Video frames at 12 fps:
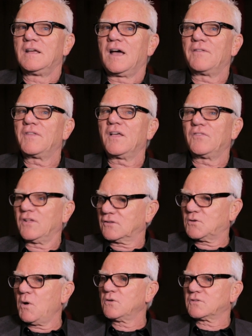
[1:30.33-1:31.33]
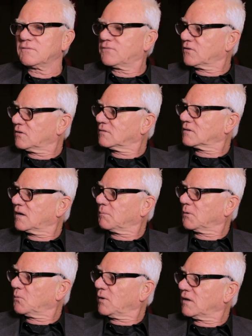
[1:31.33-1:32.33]
And then they'll quote it for a
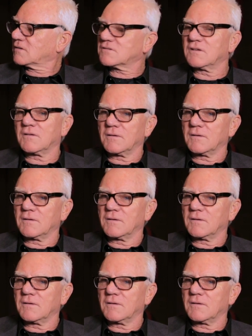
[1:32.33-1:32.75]
couple of weeks,